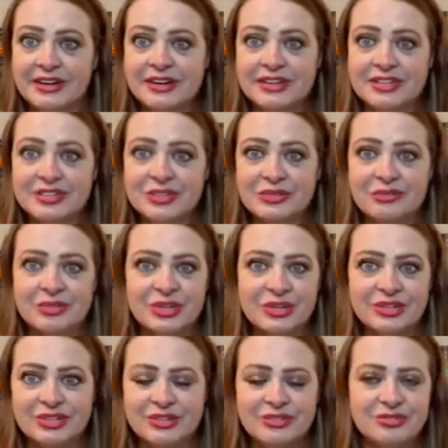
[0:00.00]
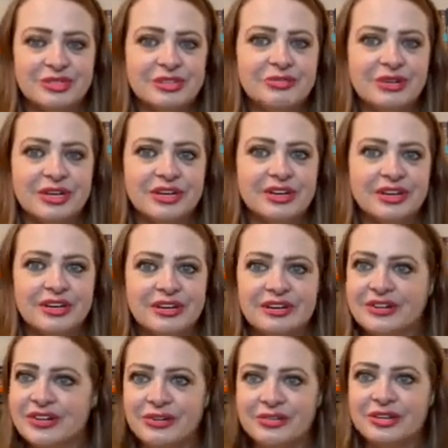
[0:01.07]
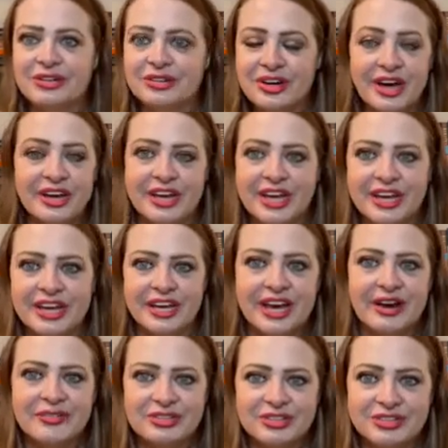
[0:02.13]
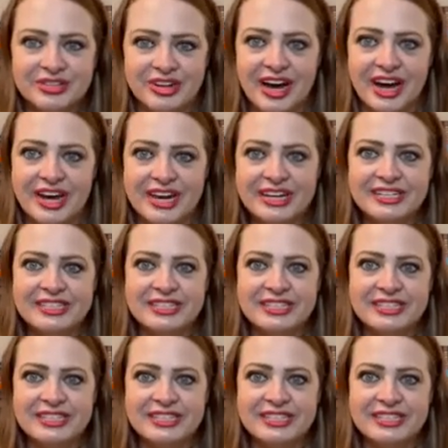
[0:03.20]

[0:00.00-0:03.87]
So what are you doing? No, you're not hanging out with your guys.